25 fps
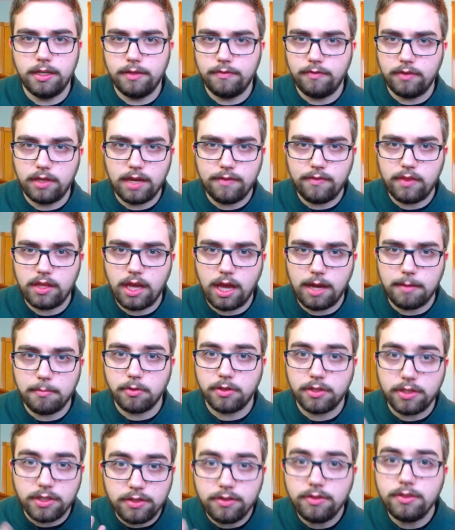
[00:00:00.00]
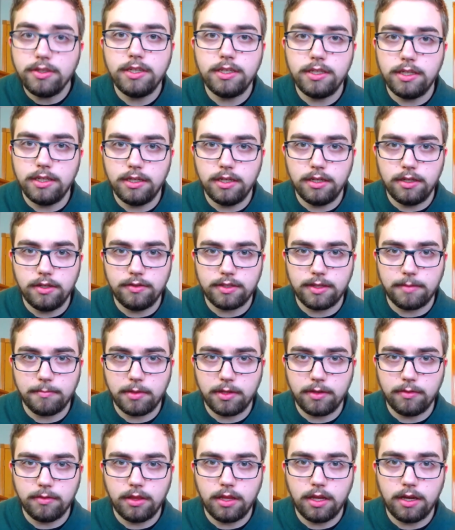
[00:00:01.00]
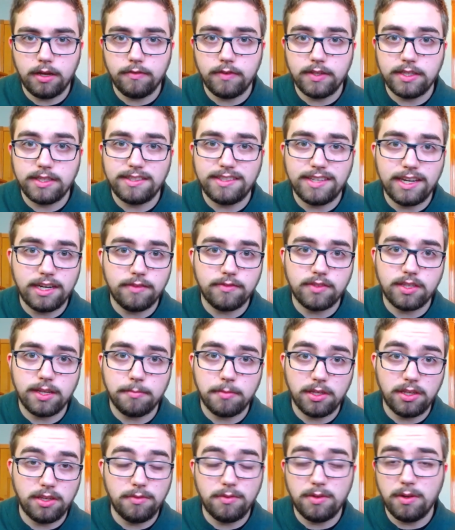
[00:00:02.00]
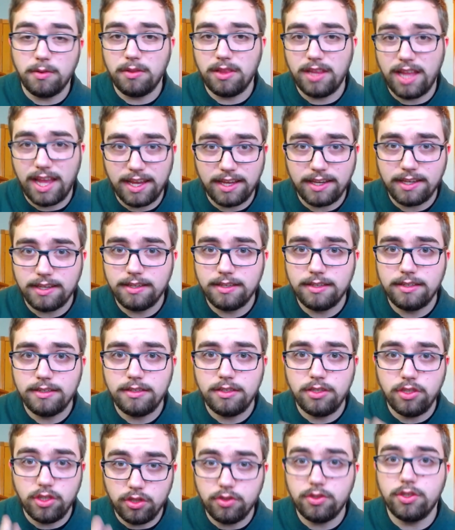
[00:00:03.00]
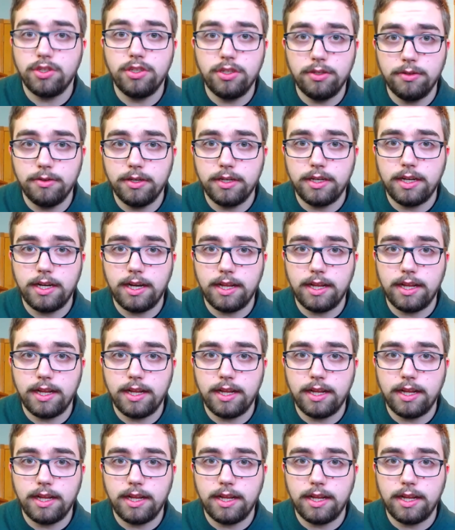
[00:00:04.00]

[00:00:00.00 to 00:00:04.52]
if you have the opportunity to do something you love instead of something you don't like, you should do it.